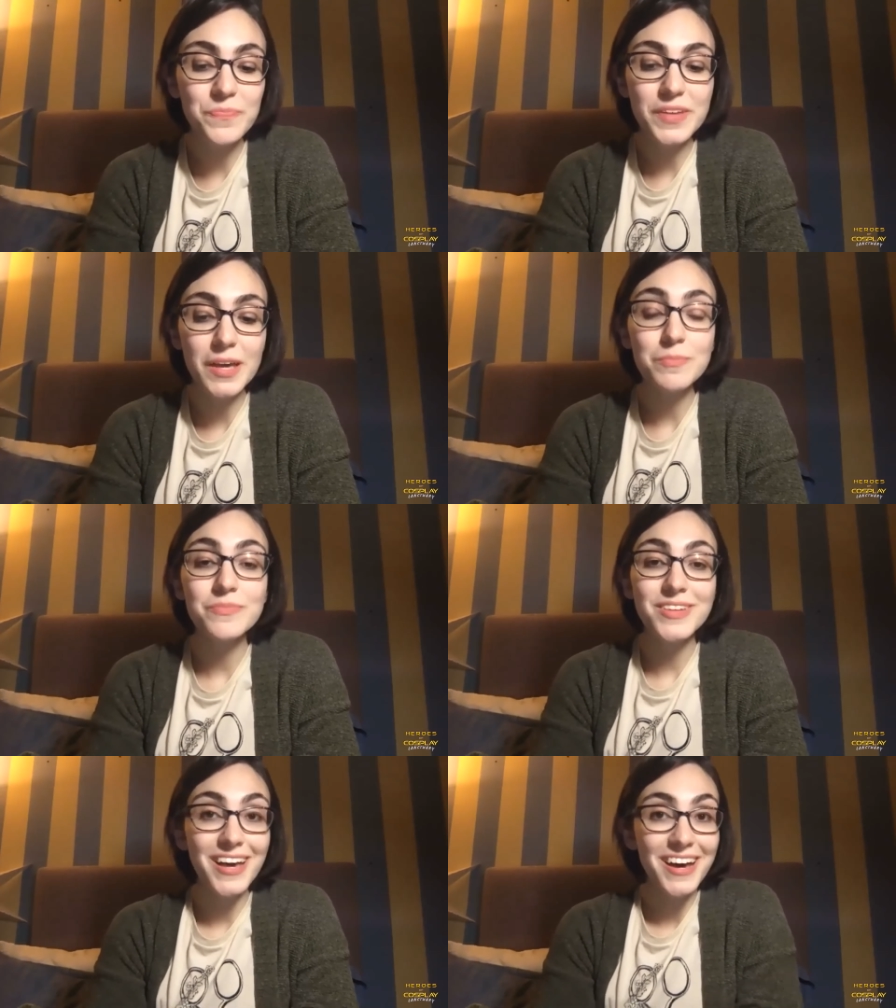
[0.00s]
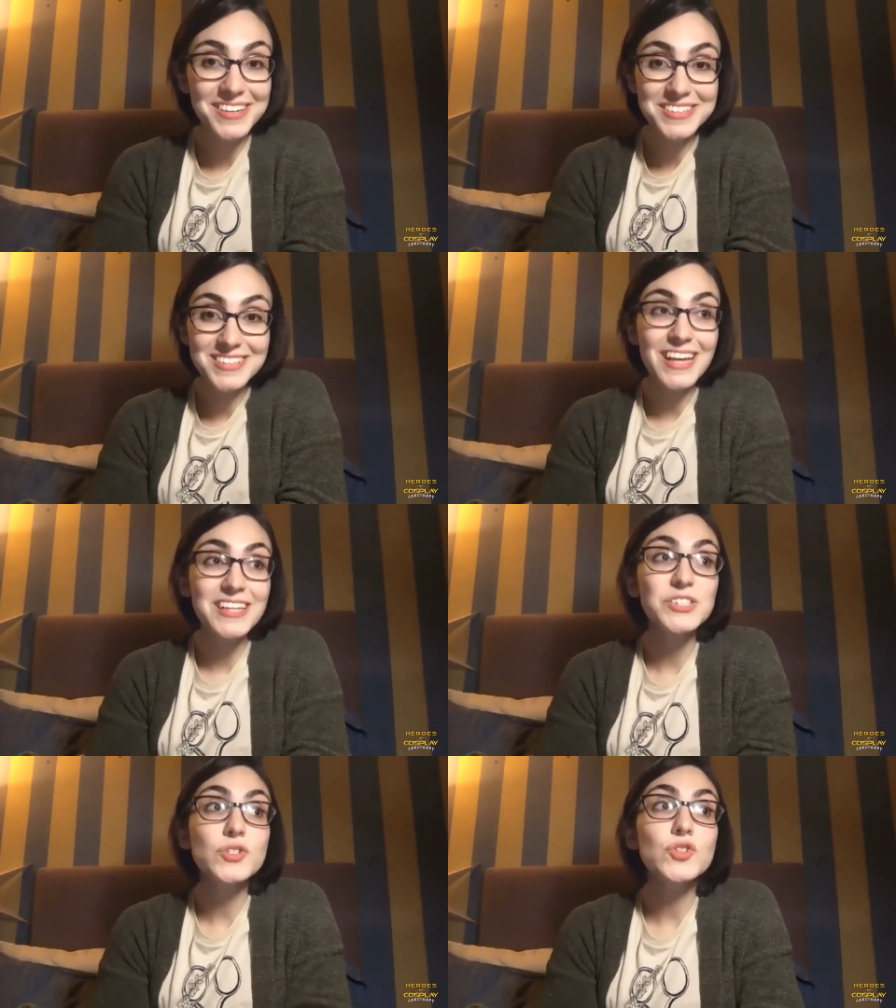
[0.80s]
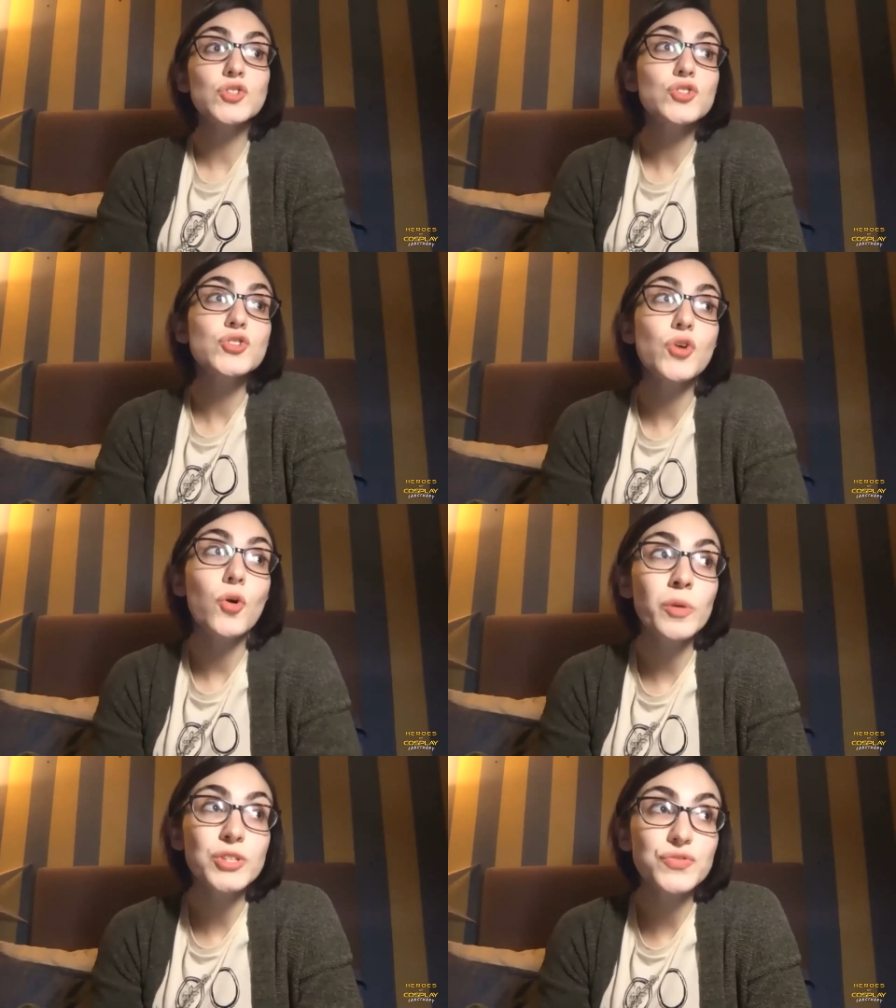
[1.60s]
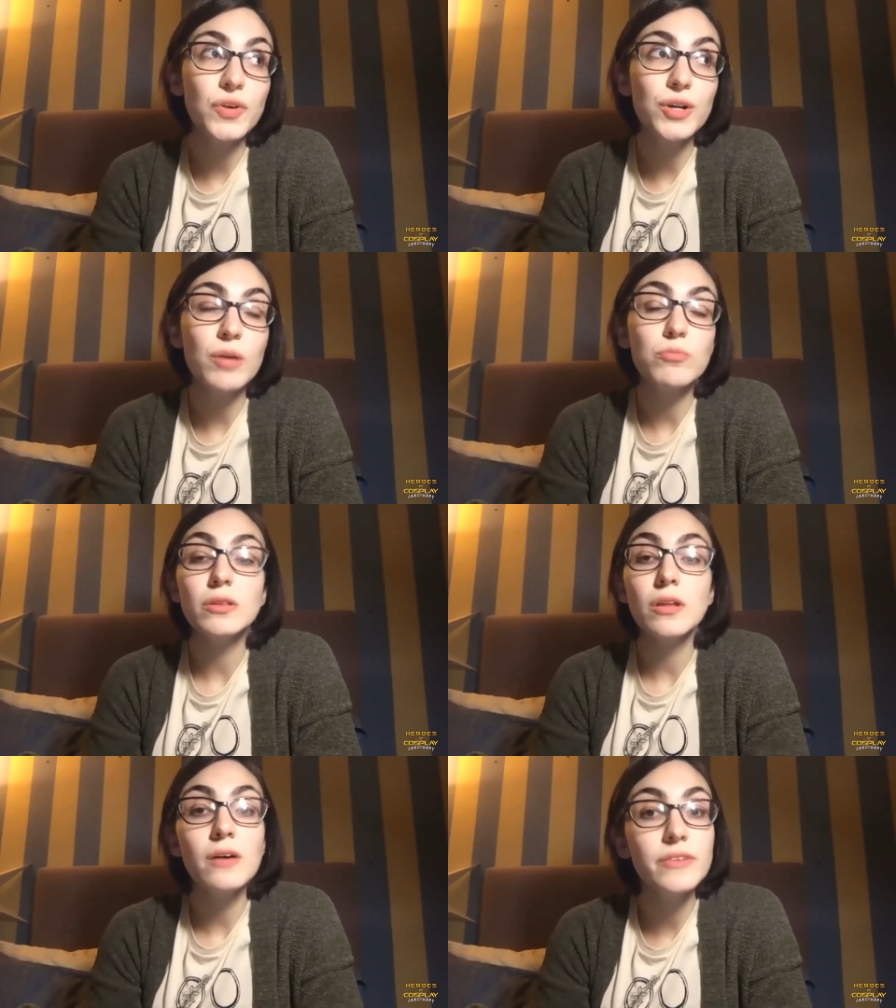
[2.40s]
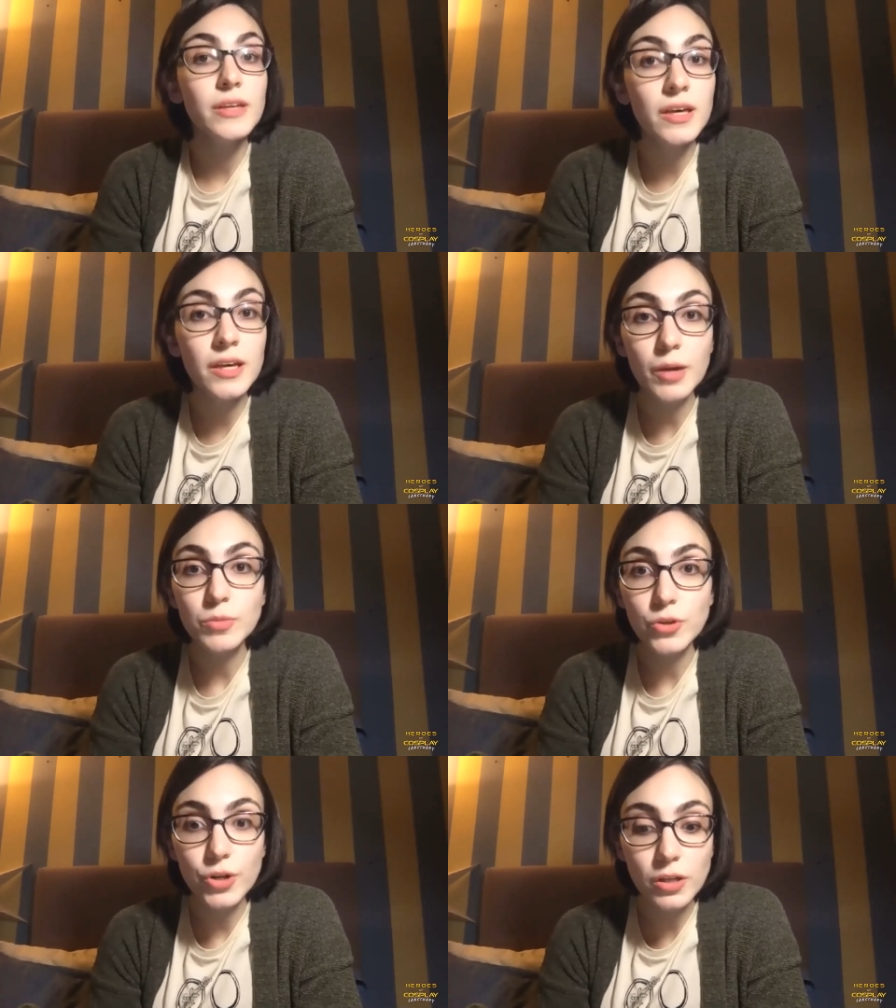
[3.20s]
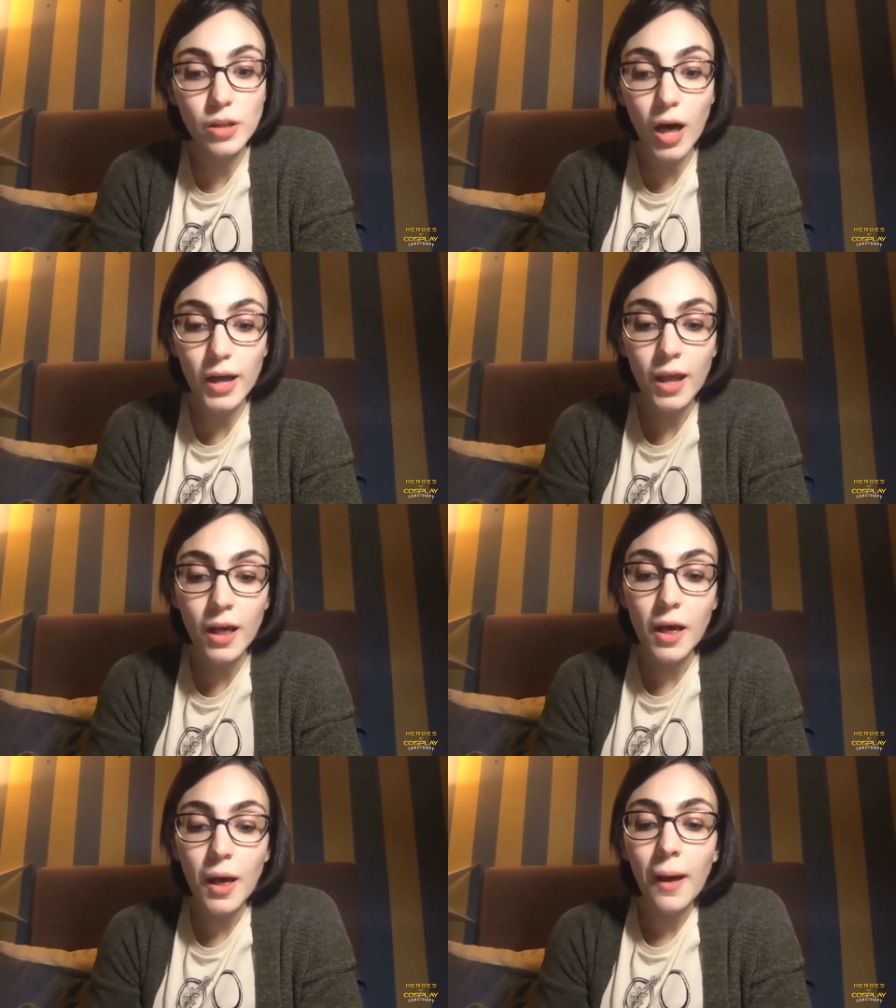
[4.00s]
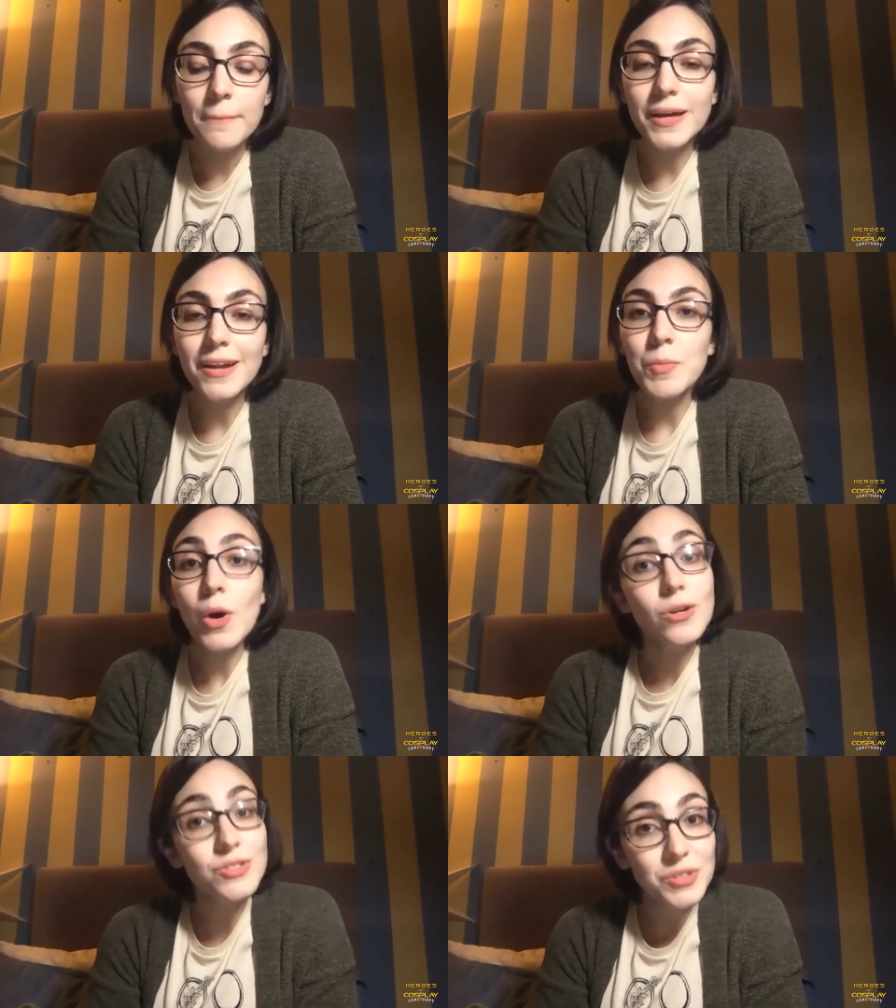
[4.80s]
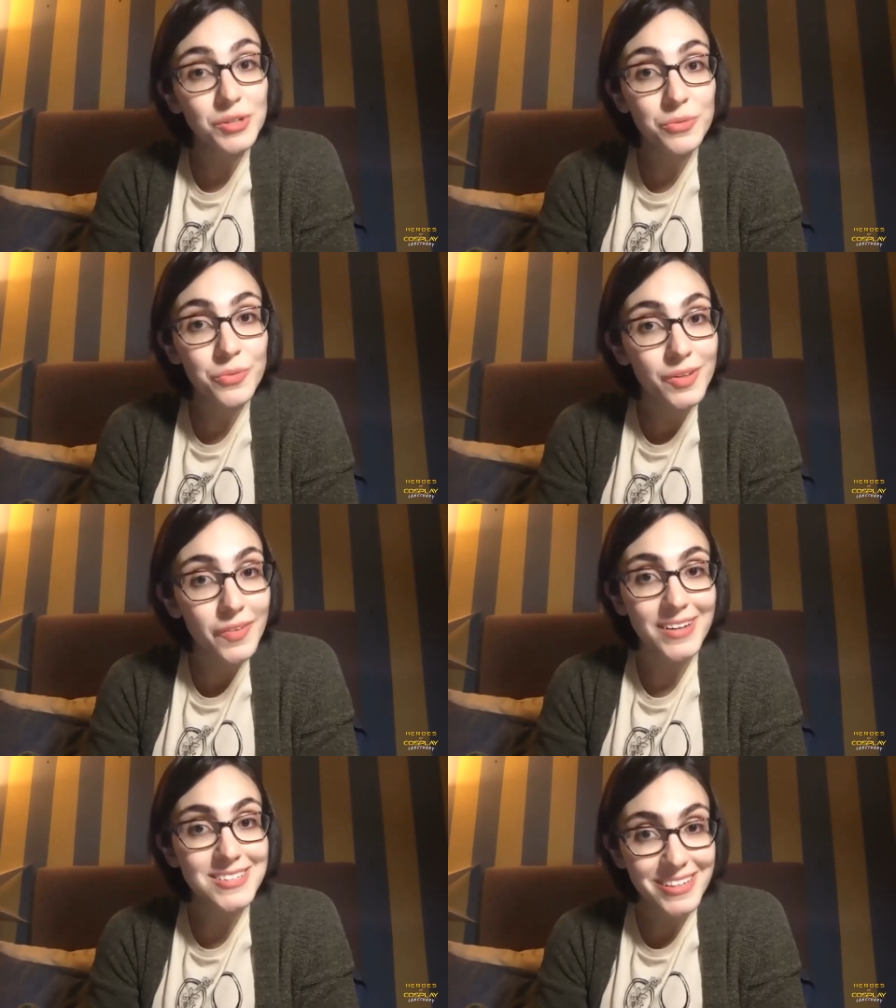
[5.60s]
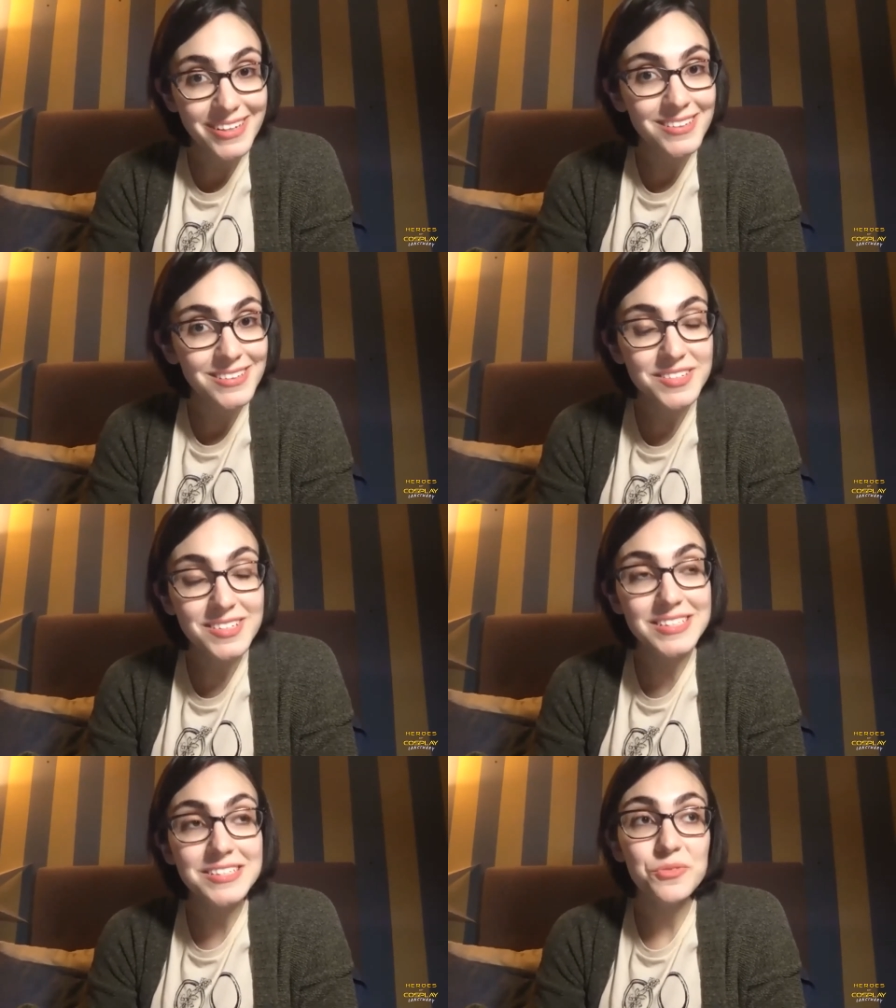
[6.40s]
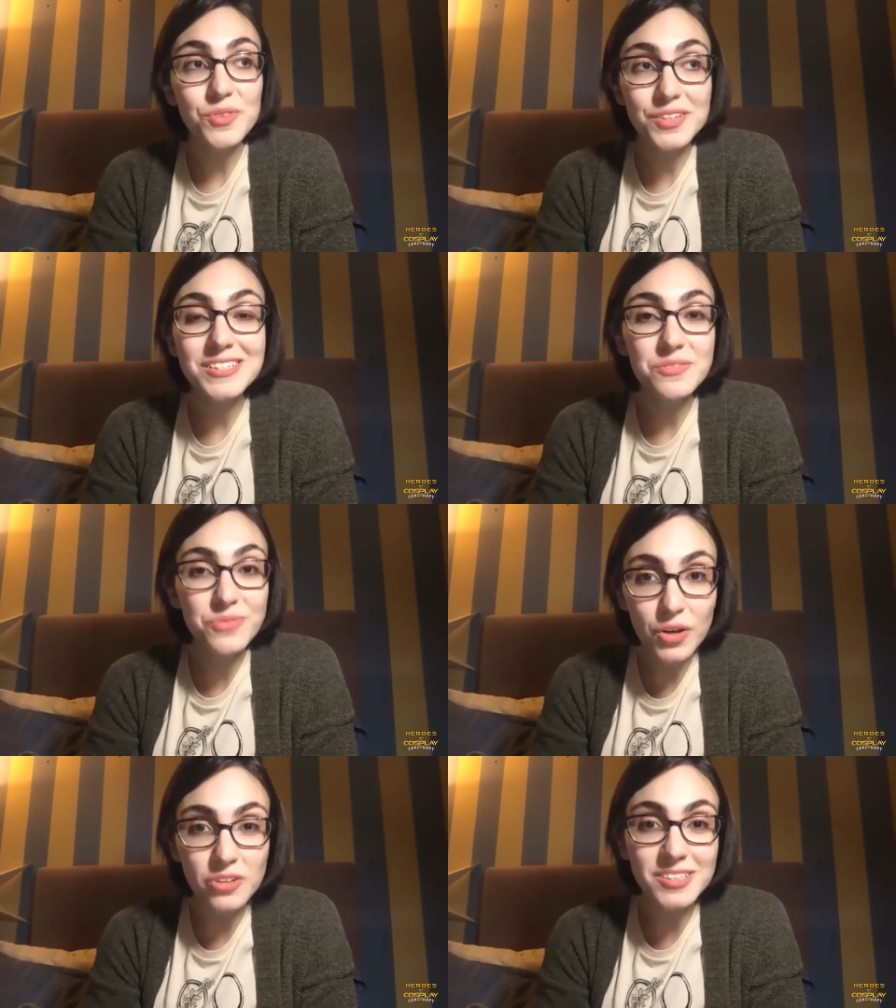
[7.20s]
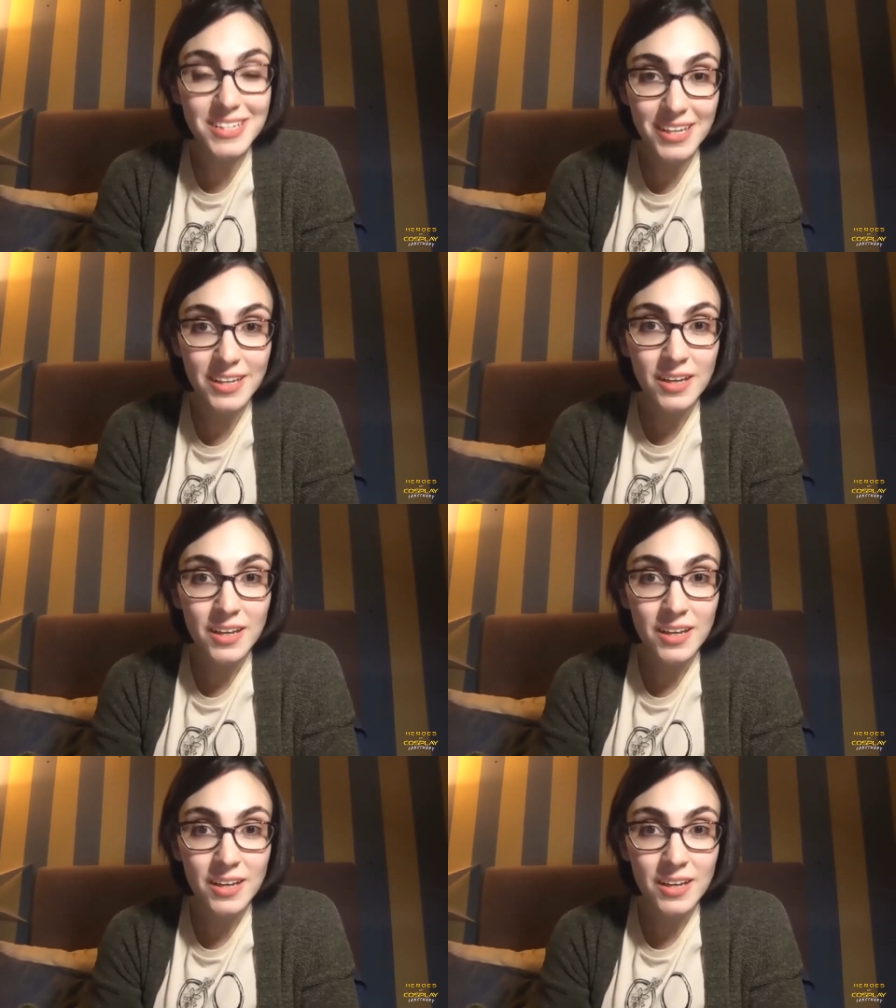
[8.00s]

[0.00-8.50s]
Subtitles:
I'm yeah, it's so much fun. I'm loving it. I'm learning a lot, but I'm also realizing just, the difficulty